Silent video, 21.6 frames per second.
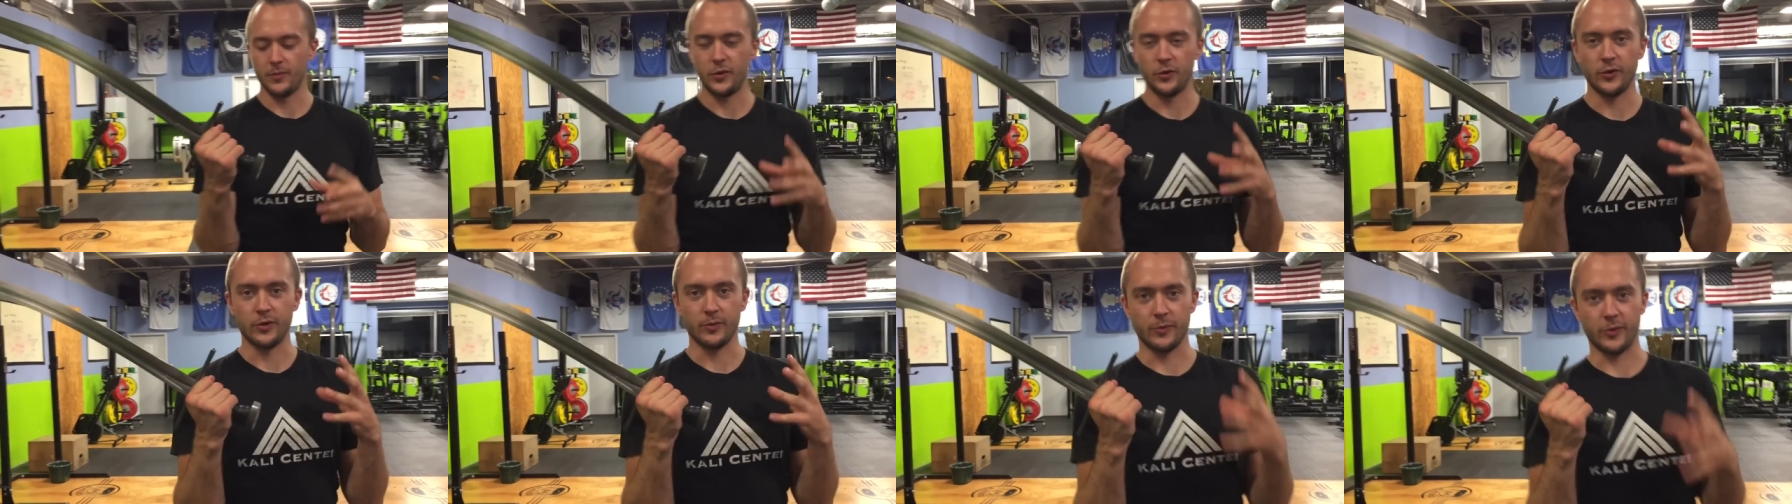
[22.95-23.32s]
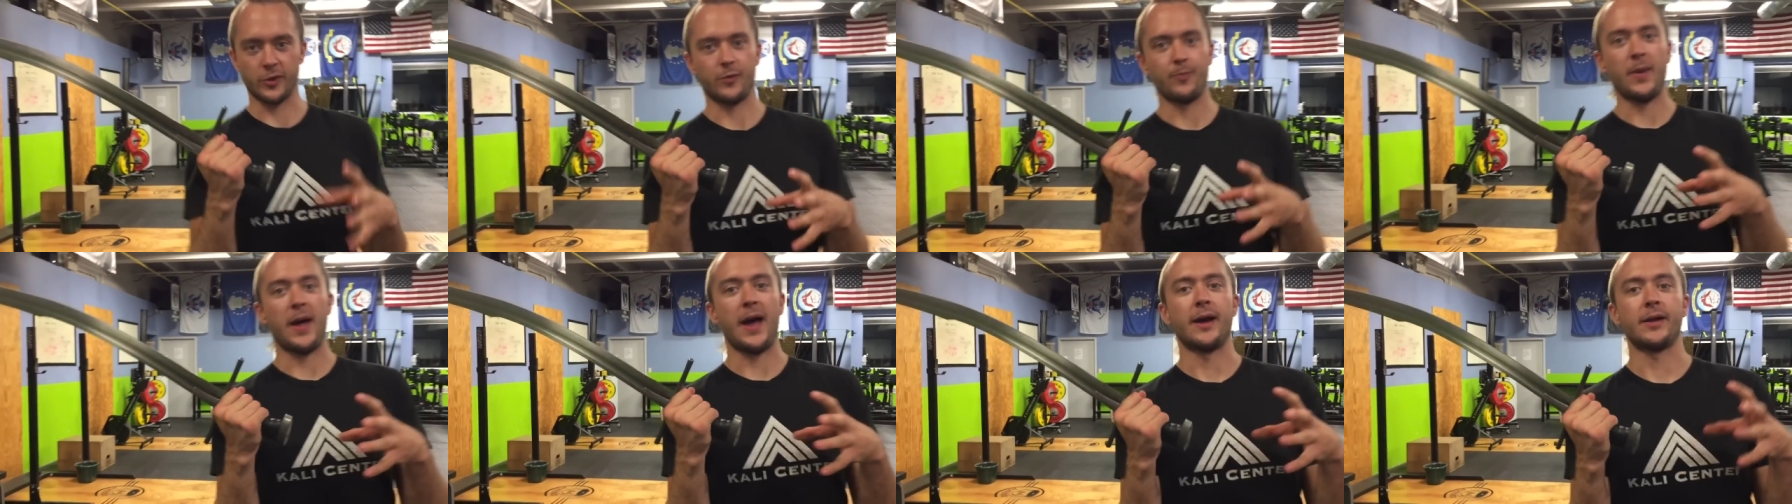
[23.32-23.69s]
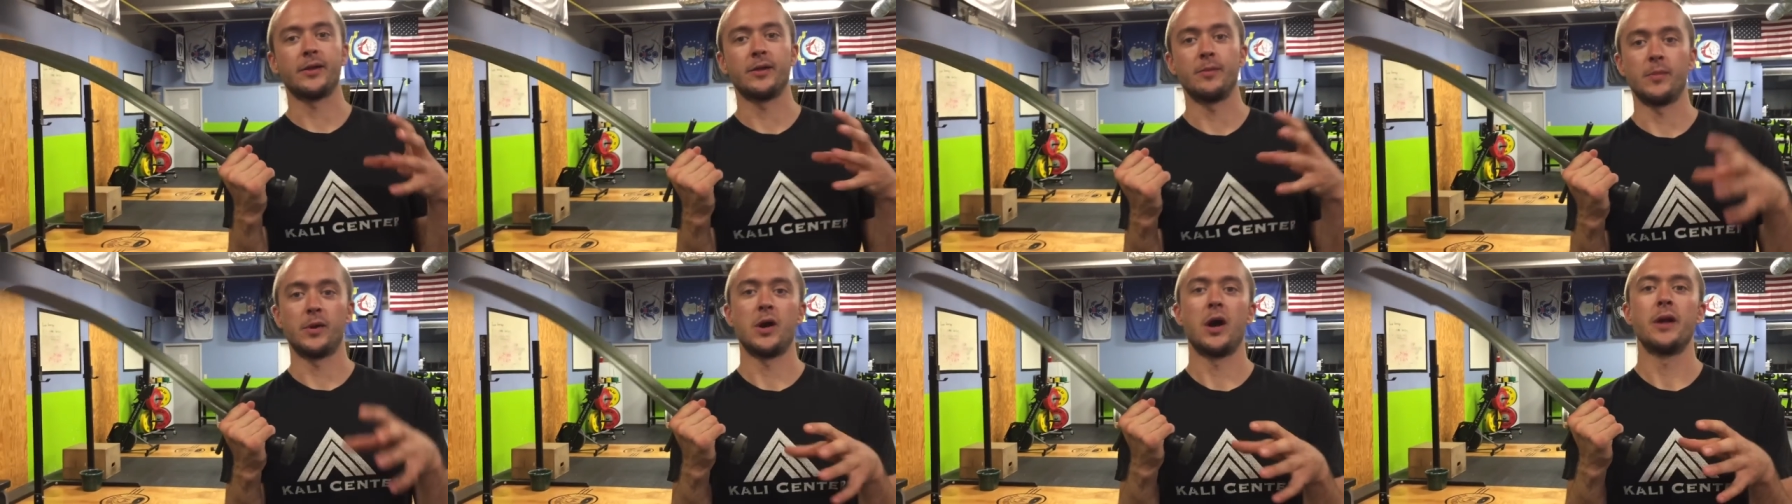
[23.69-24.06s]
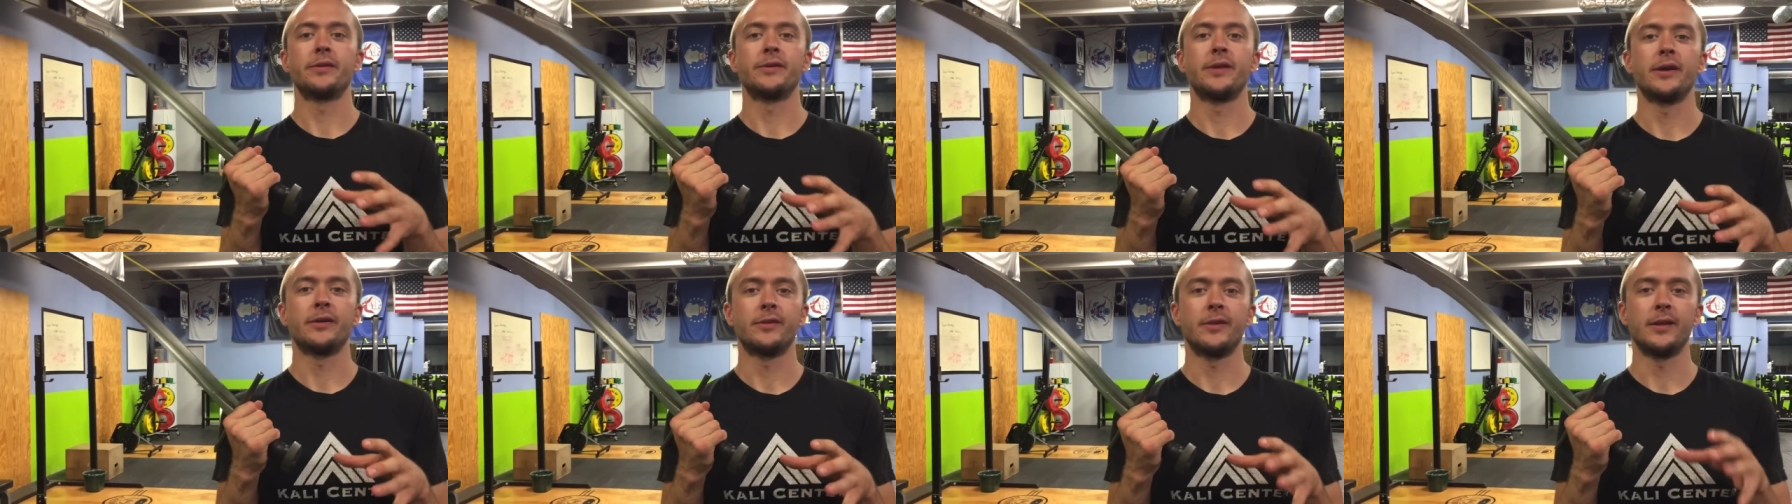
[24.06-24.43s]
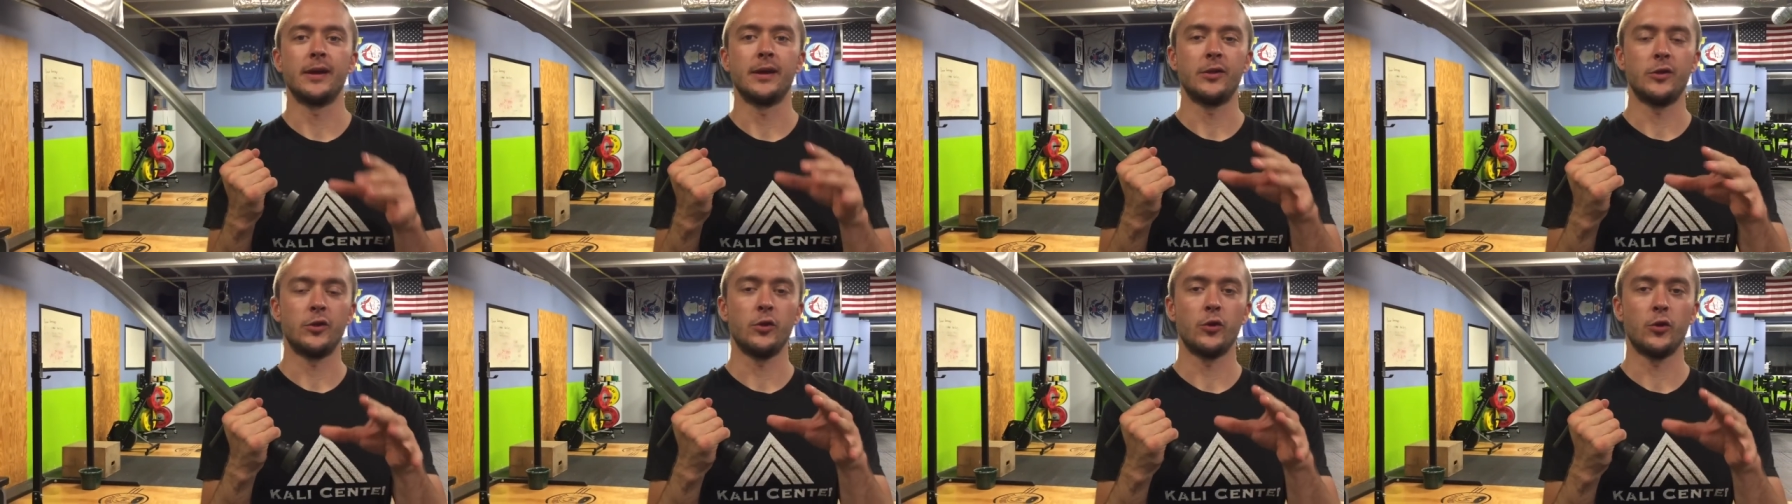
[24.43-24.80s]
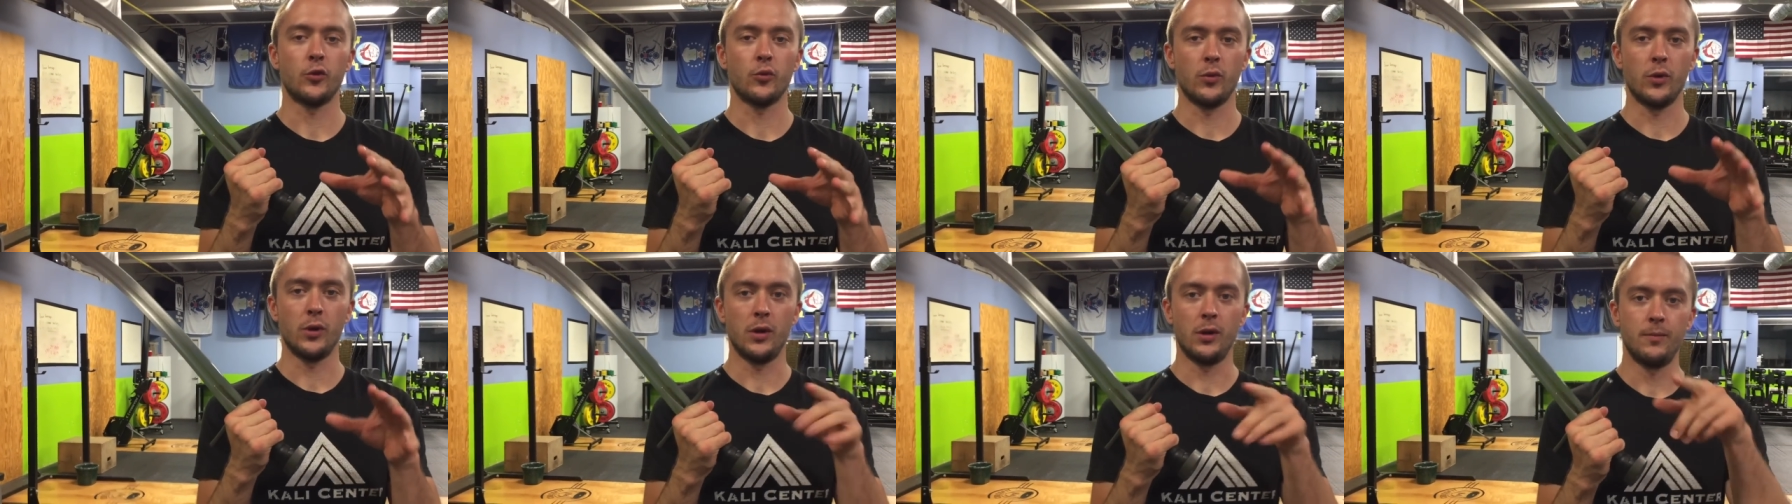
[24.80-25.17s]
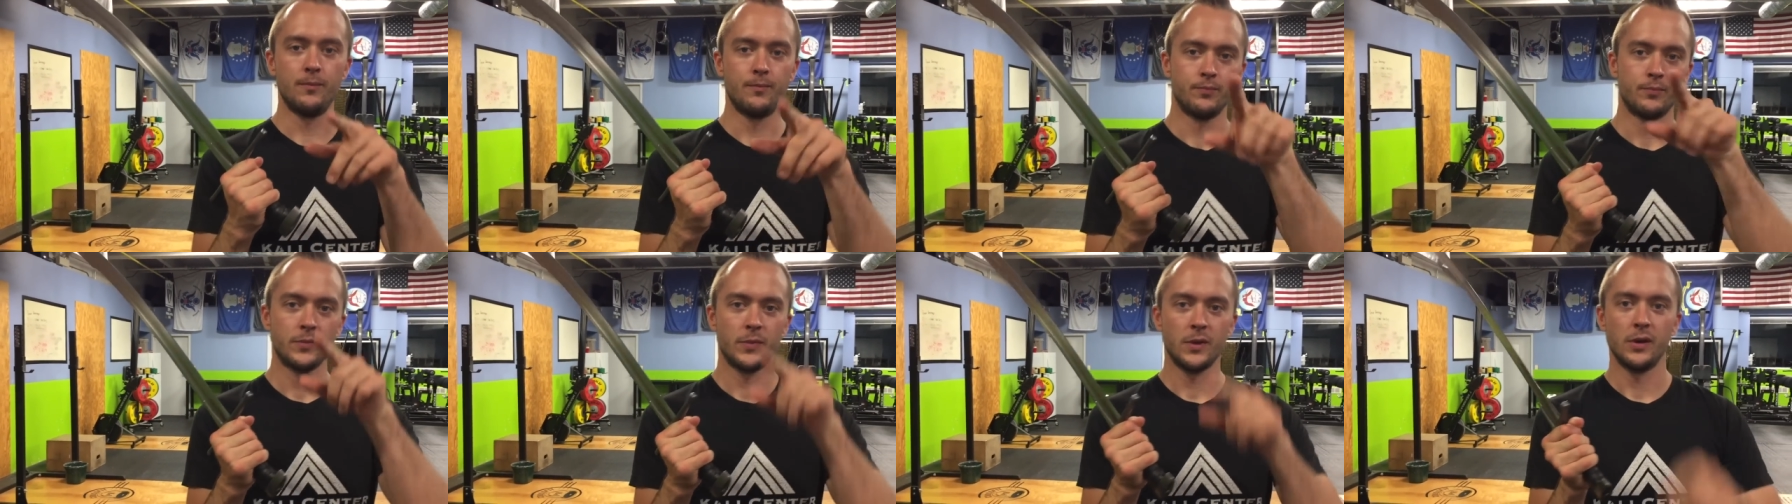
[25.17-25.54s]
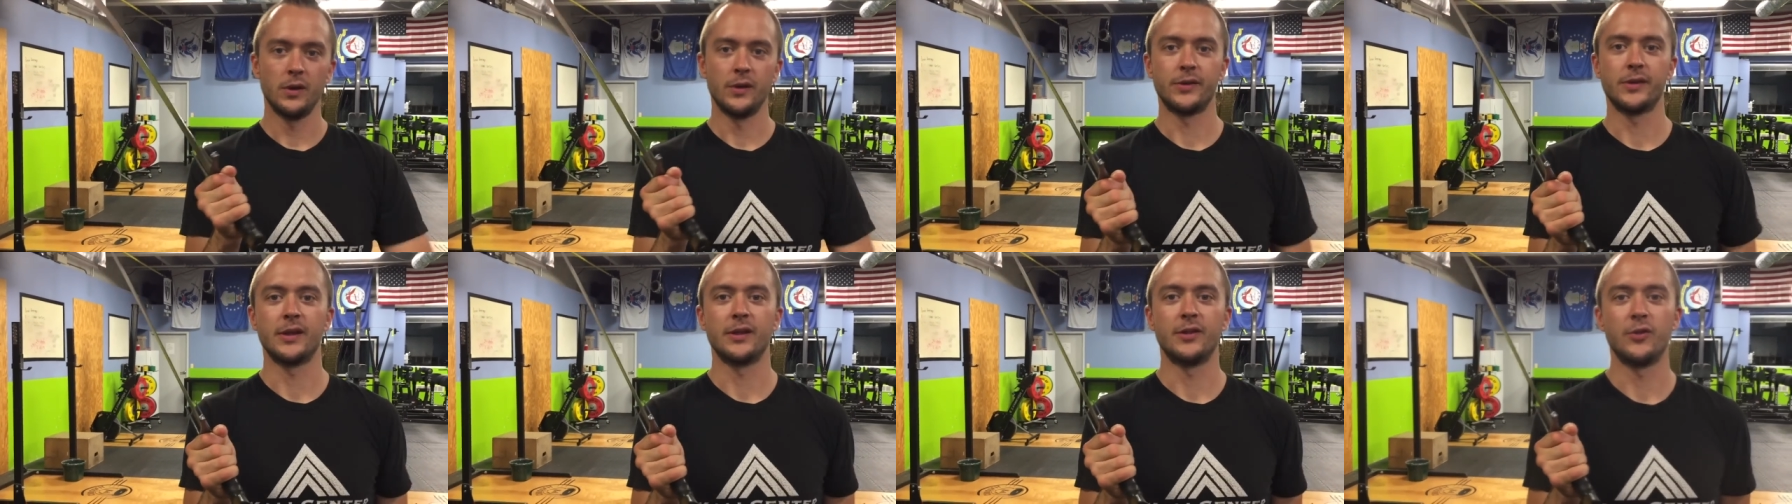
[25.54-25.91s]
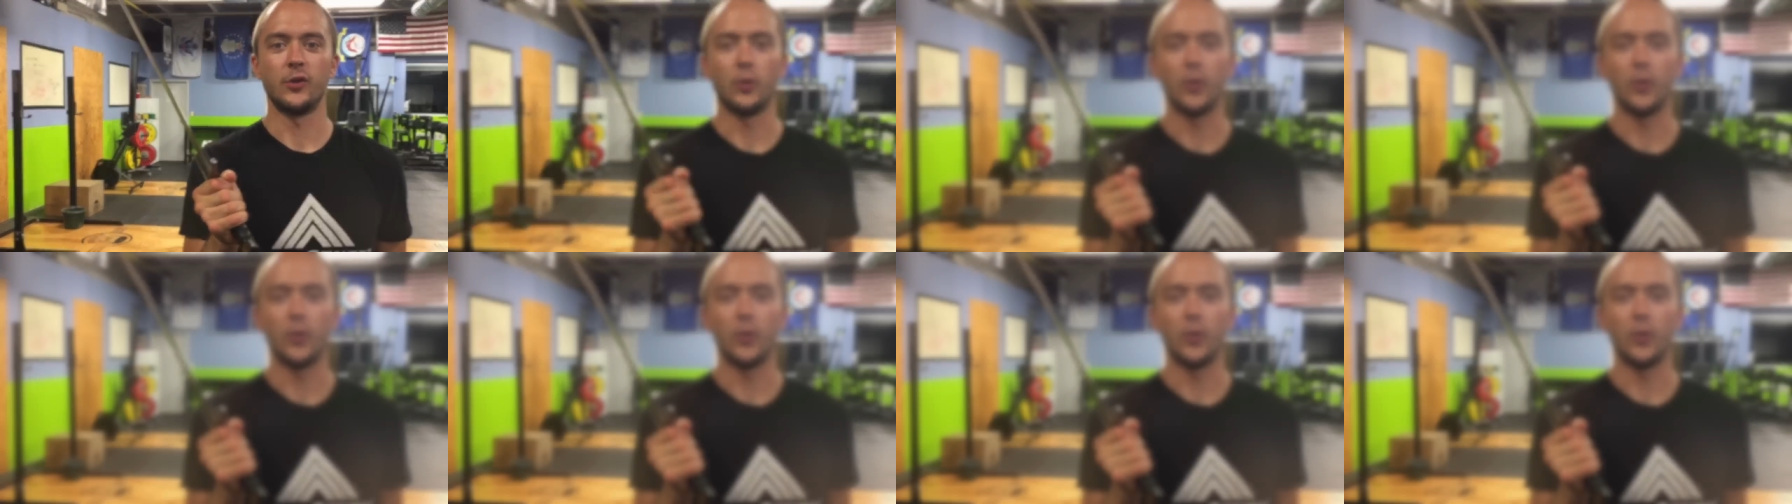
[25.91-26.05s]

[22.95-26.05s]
Do some specs, some cut testing as usual. Let's get